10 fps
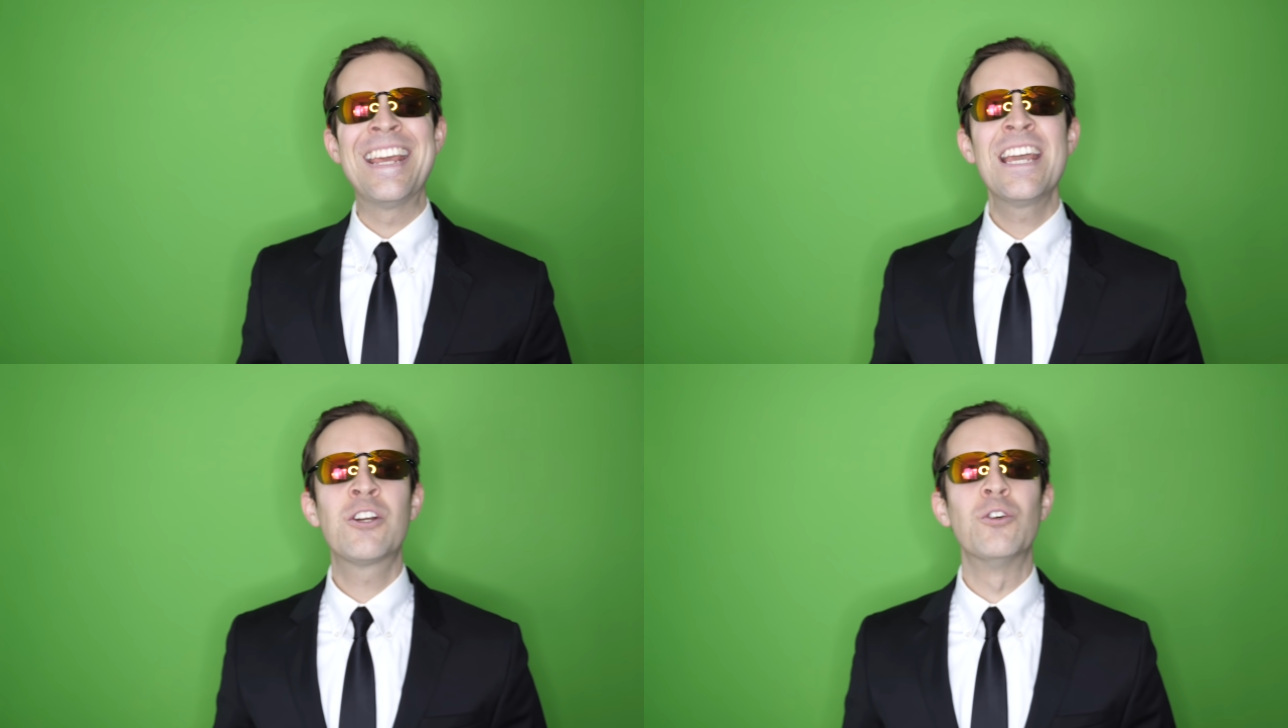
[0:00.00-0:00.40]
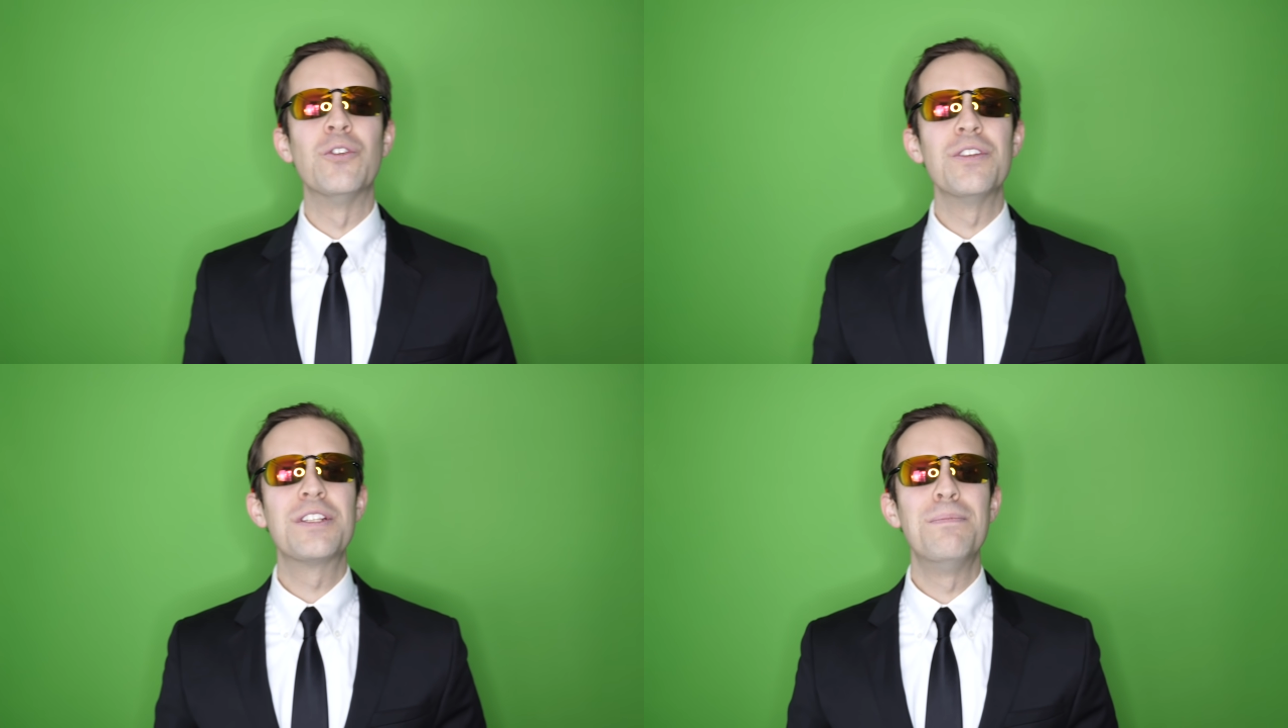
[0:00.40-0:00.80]

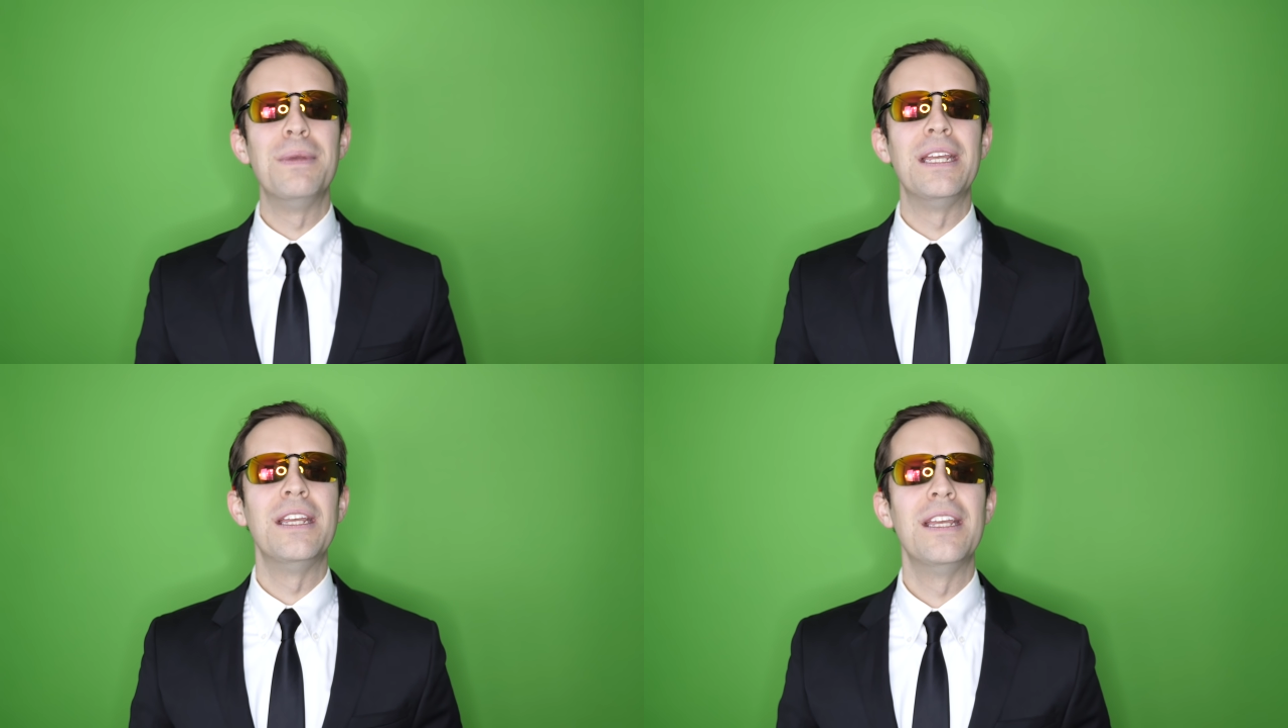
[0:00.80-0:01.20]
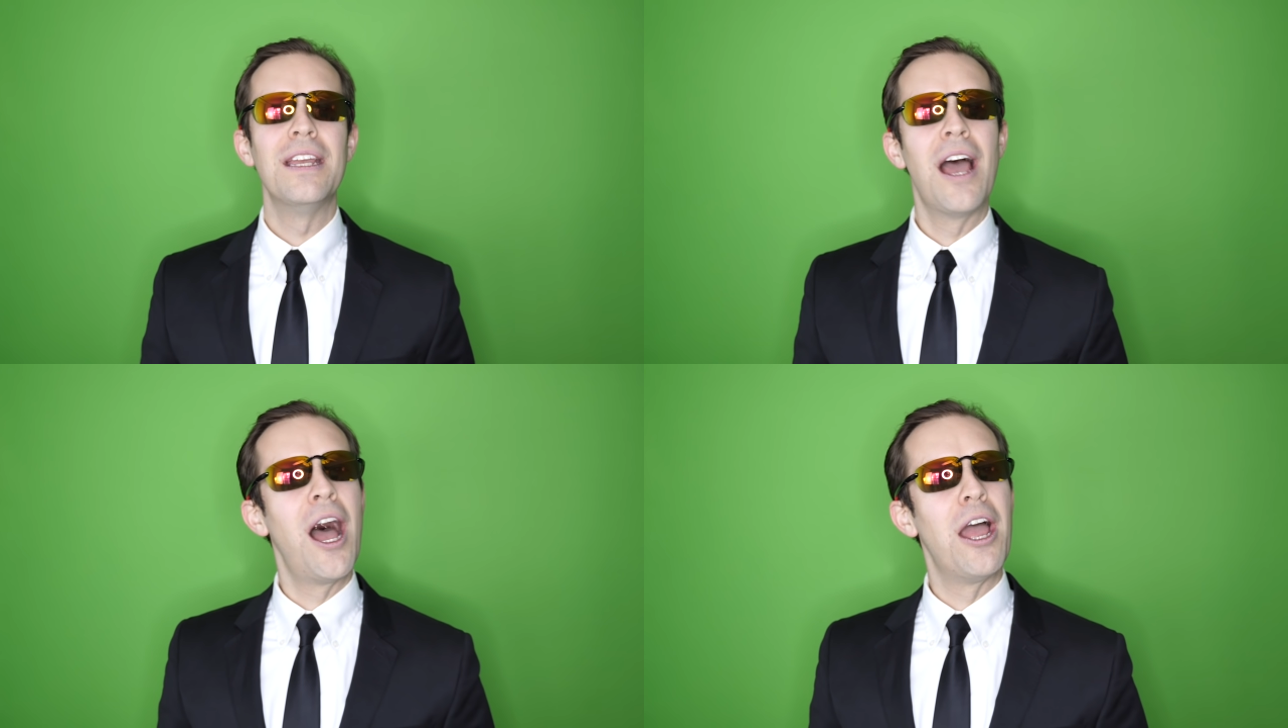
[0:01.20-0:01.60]
tickles me.
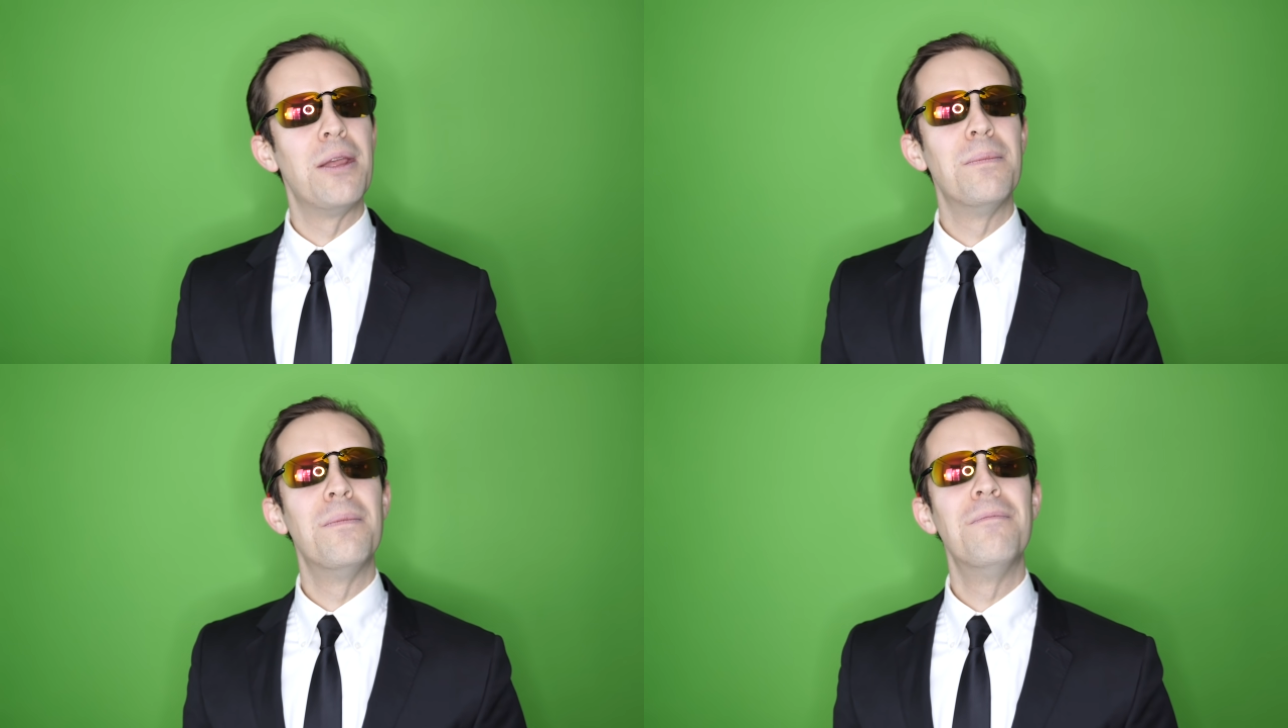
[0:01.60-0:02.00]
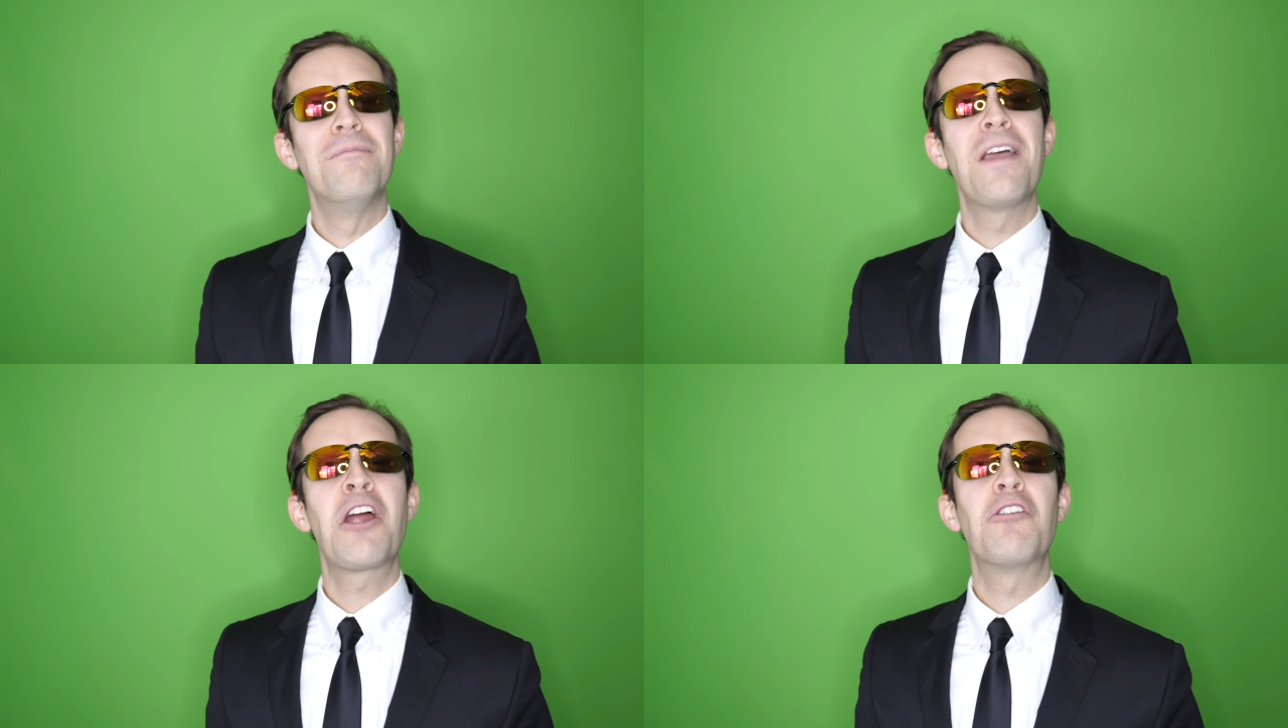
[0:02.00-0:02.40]
I'm
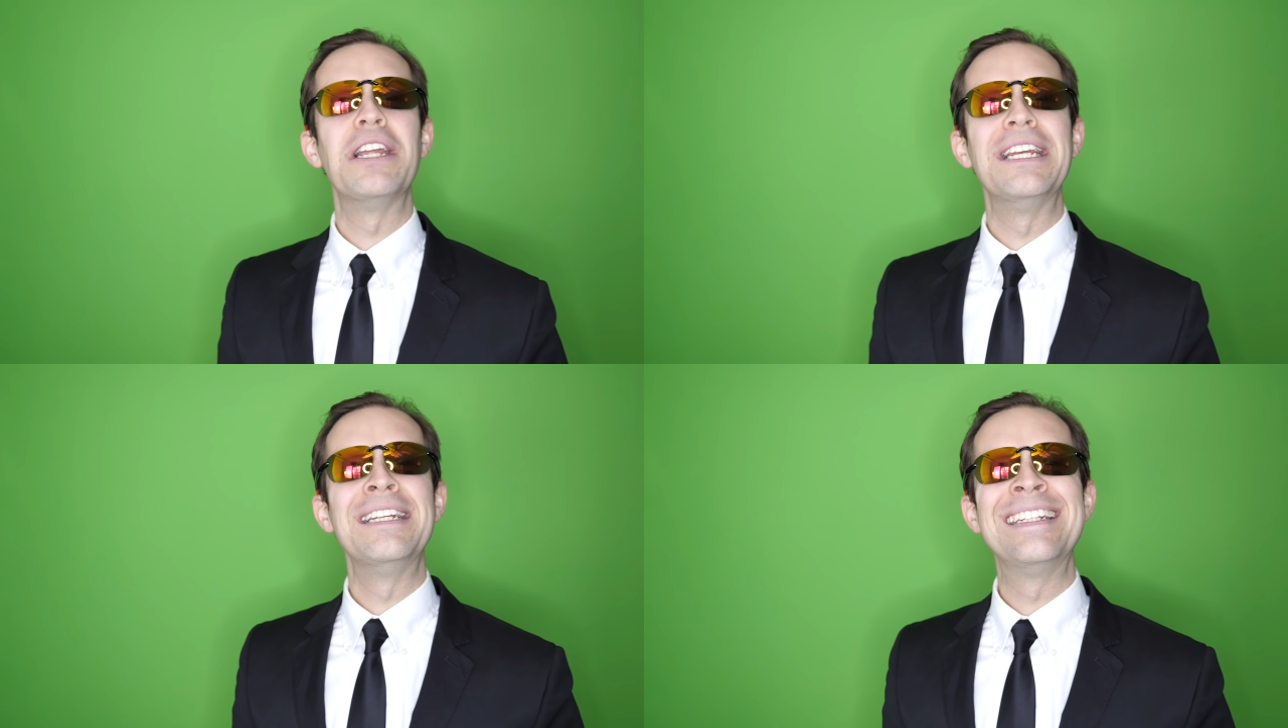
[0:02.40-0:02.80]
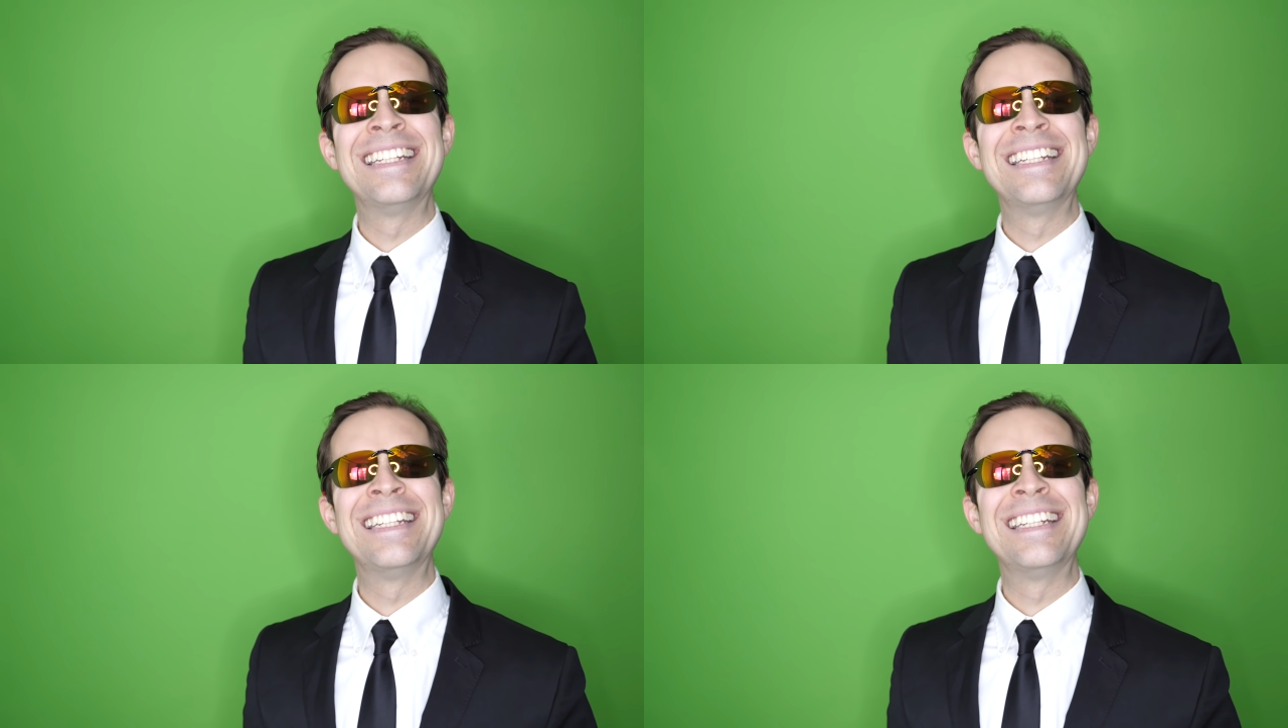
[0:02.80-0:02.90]
very